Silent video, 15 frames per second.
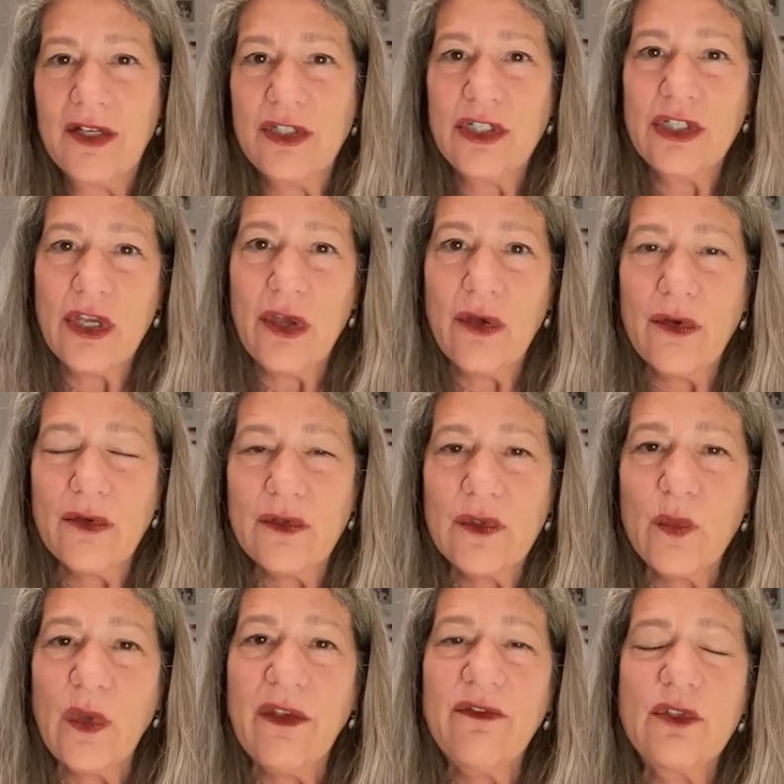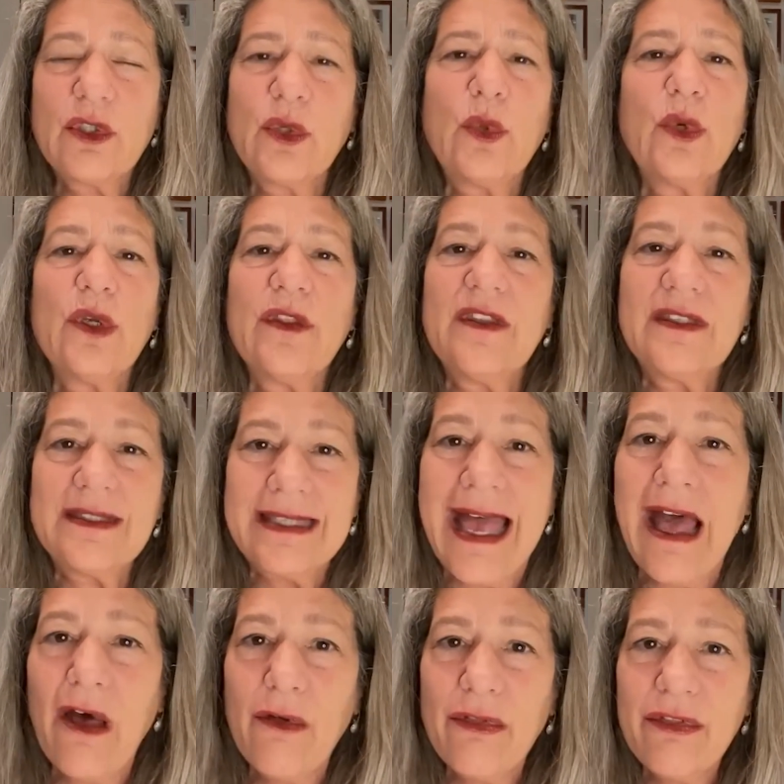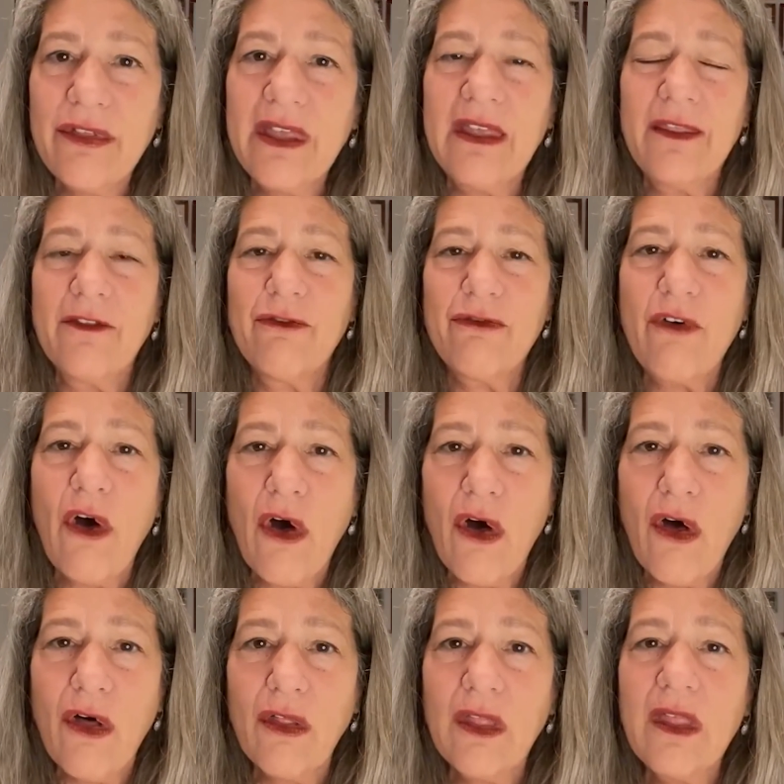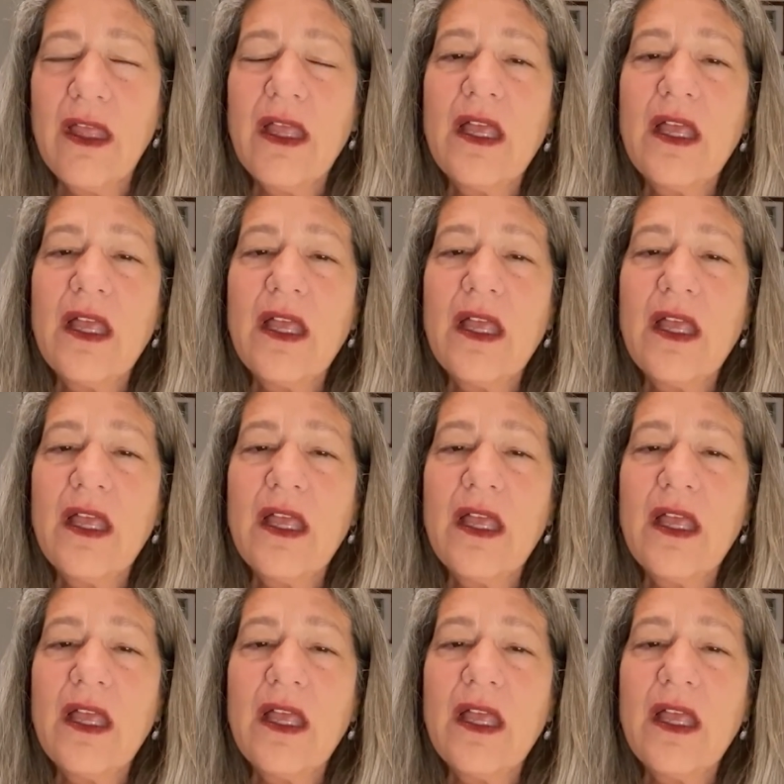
shows. We've toured the South in the fall.